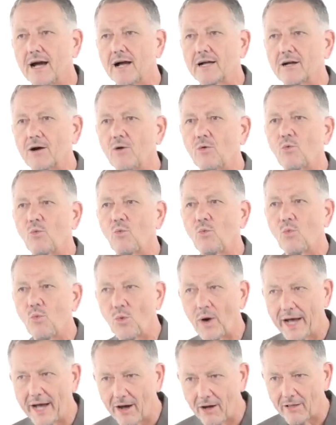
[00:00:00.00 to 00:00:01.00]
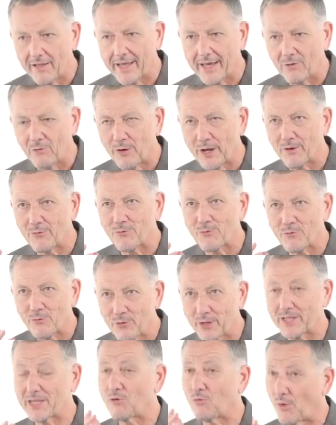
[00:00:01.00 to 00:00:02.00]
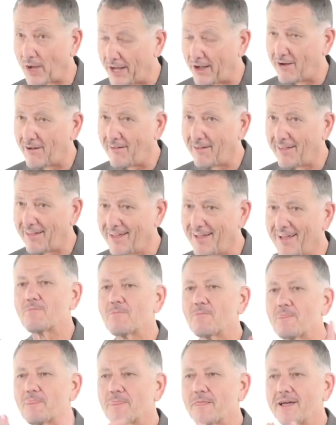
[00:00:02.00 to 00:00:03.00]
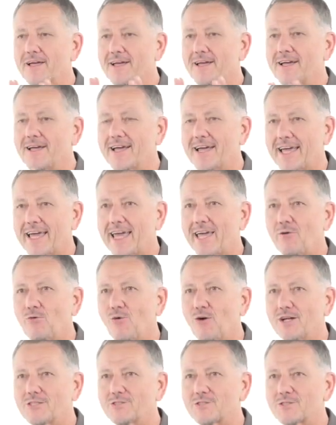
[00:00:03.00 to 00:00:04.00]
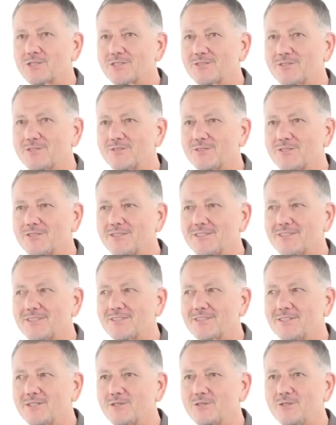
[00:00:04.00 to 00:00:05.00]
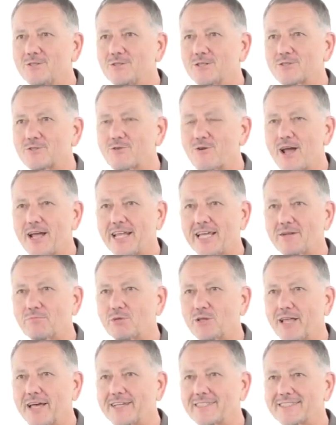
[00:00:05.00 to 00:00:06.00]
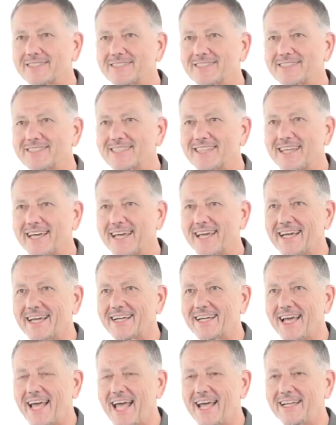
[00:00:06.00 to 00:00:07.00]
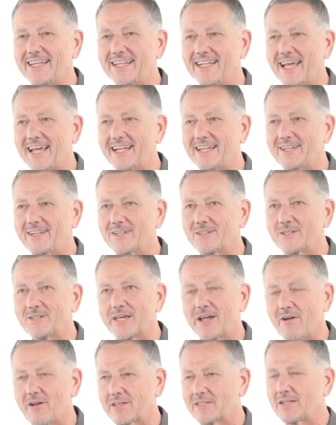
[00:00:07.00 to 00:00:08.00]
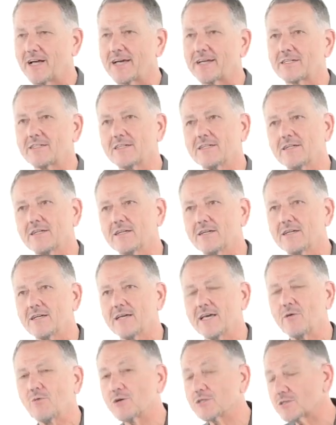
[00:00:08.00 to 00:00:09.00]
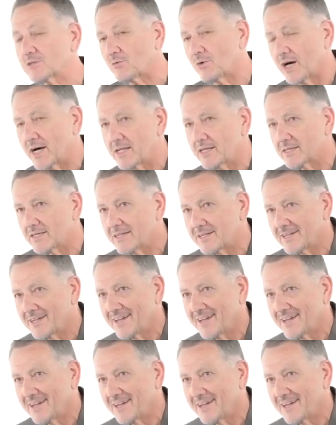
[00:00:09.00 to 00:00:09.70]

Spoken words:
I go, well, it went really well. He wants to do a trading places thing. And Gary's like, he wants to what?